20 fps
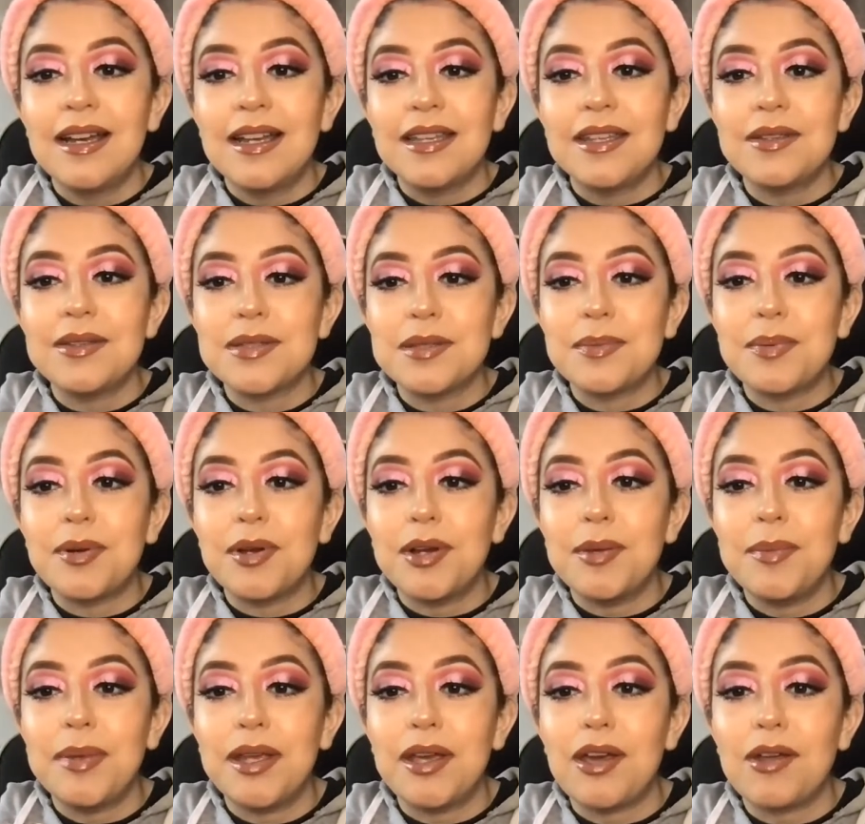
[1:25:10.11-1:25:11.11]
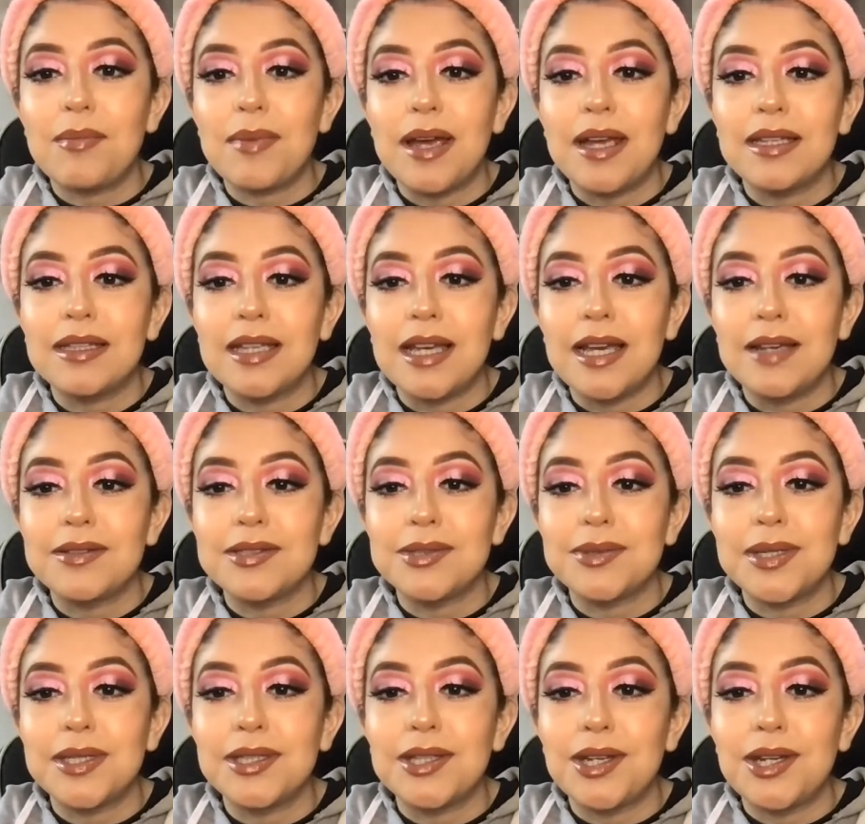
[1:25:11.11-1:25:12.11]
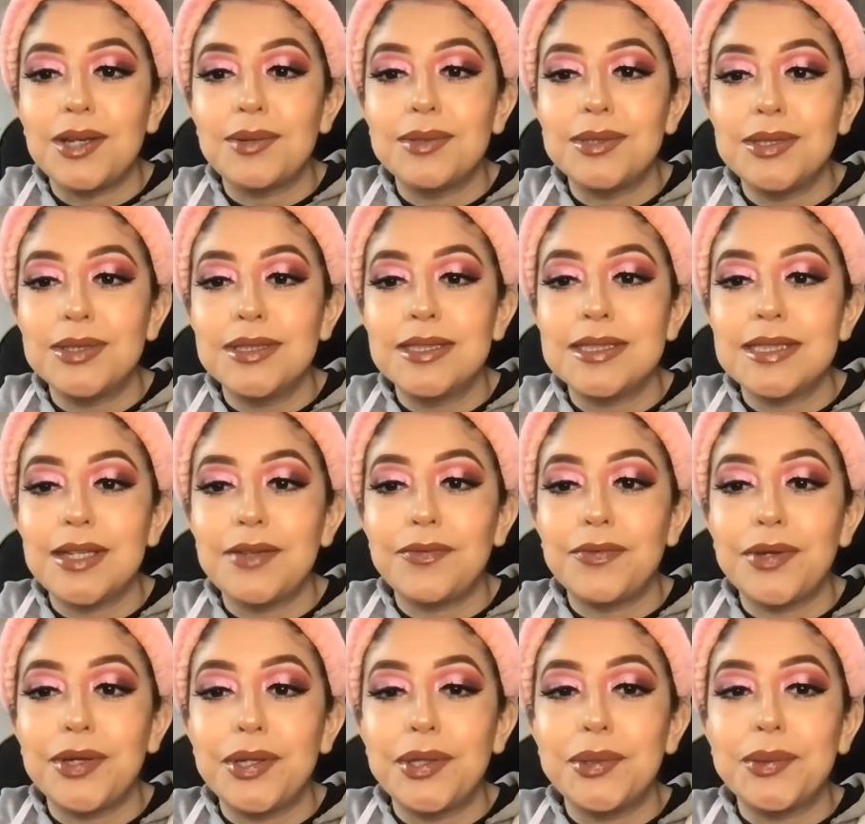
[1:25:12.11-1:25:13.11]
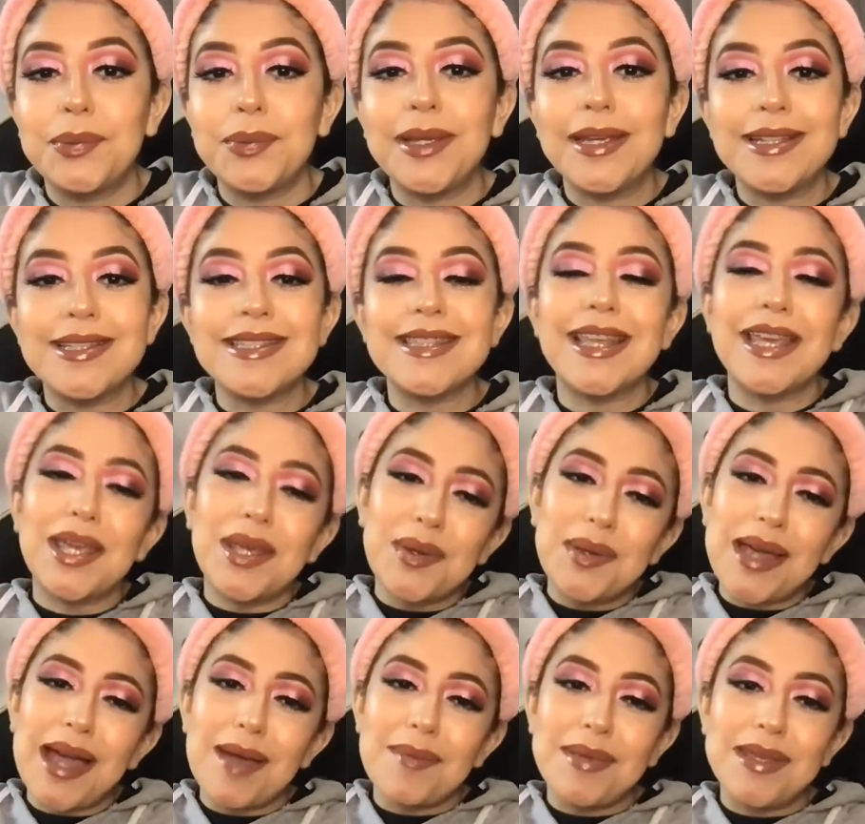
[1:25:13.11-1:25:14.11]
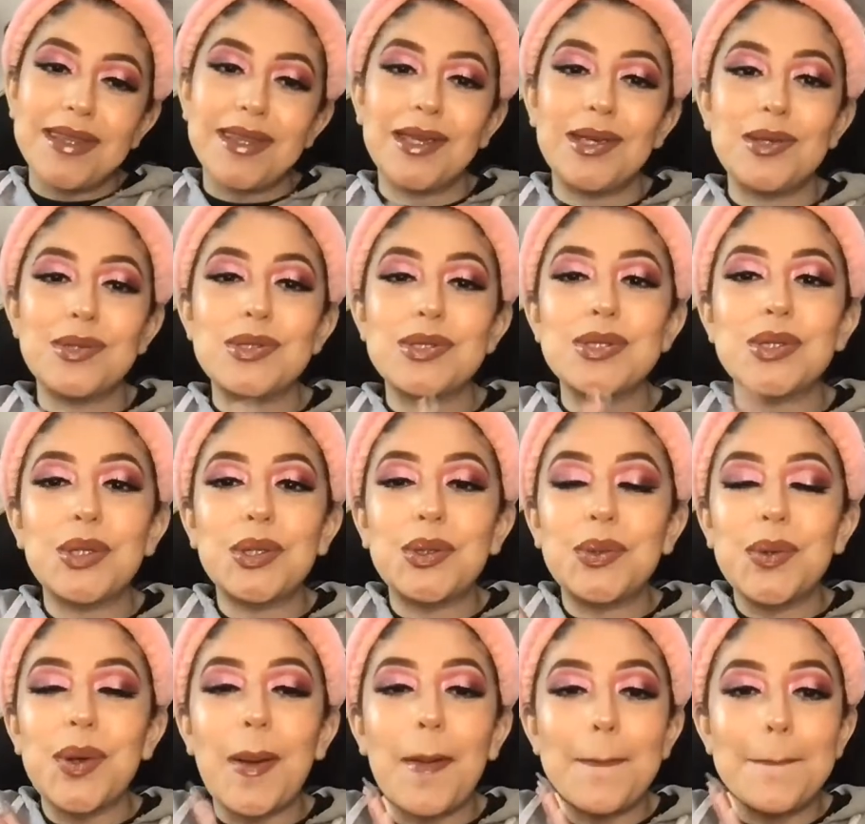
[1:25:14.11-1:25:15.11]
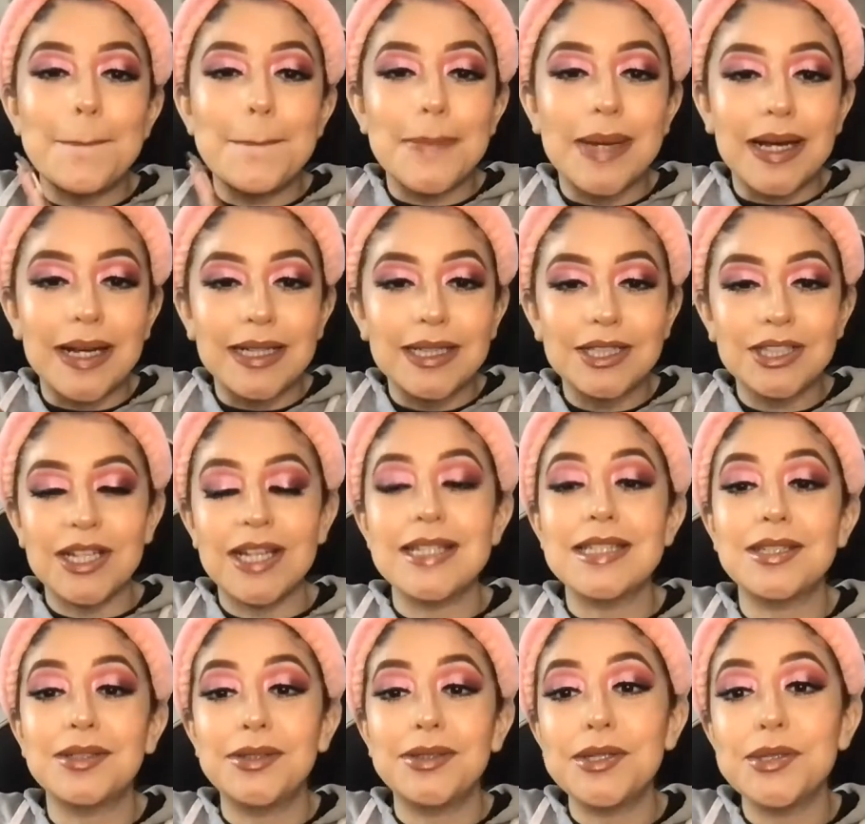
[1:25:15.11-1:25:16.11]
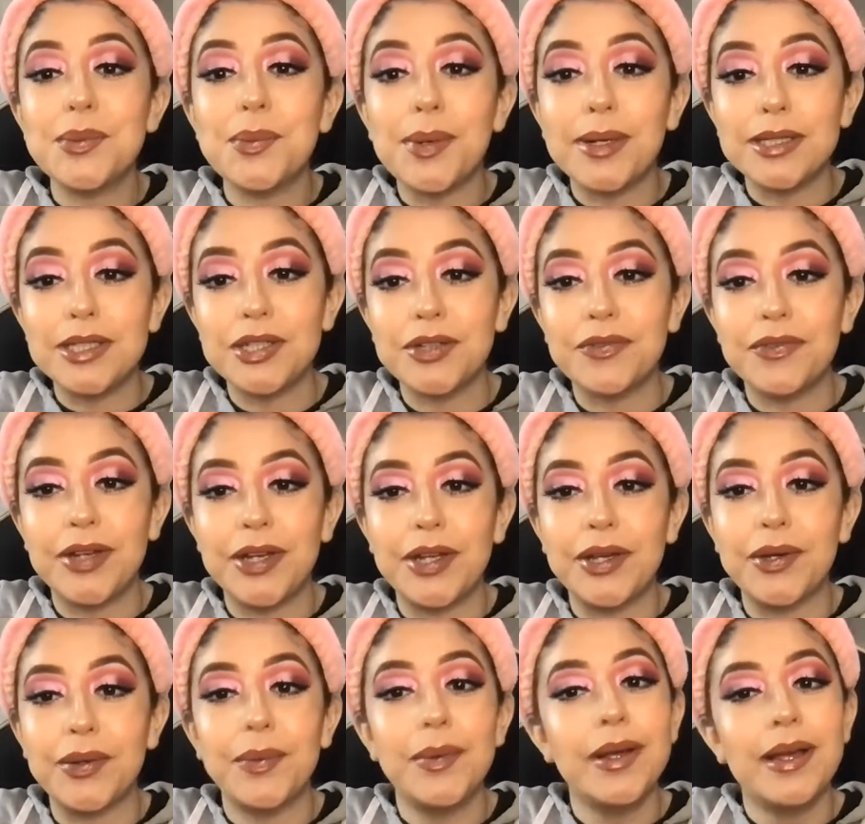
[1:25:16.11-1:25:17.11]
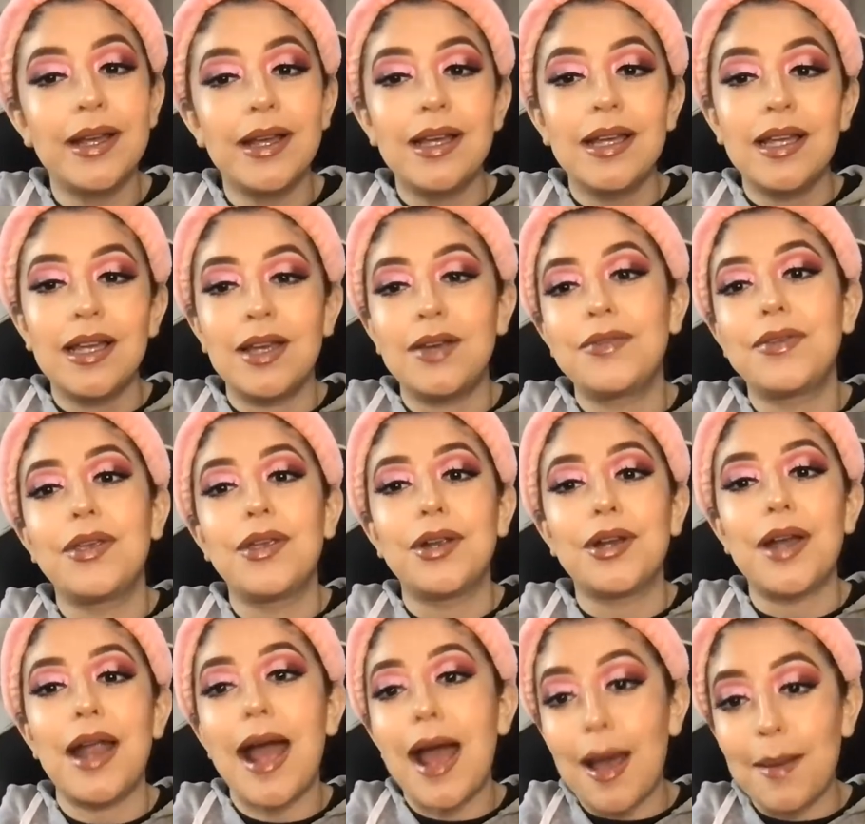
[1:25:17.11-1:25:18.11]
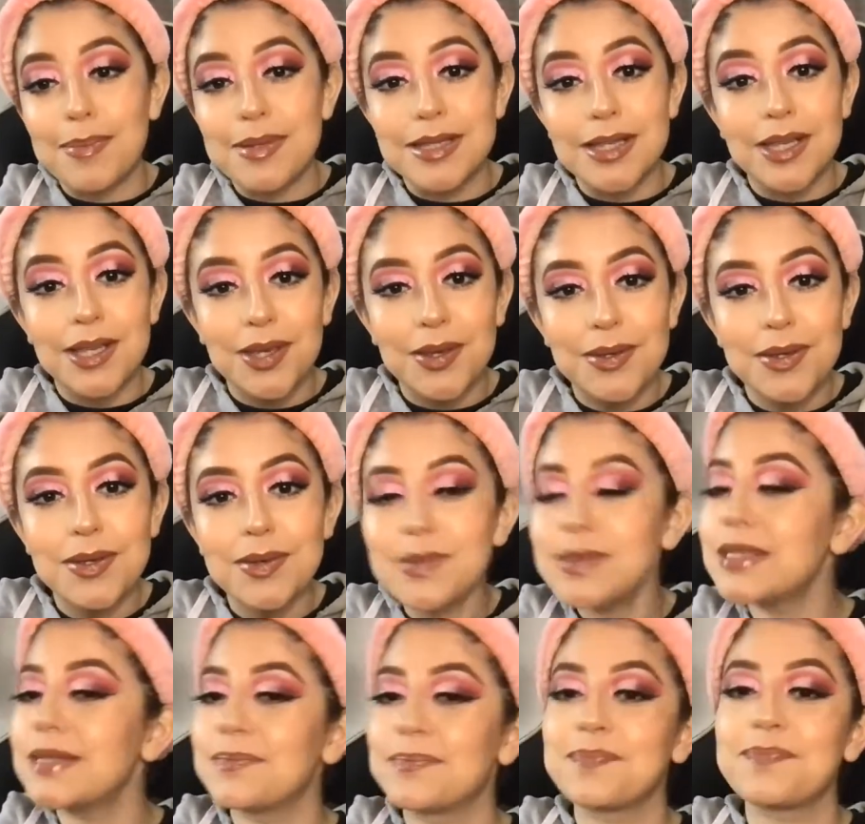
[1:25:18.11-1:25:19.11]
you support me on my live, so I thought I would do the same for you. Yes, thank you, Gabby. Thank you so much. I still need to watch your video of your apps that you use.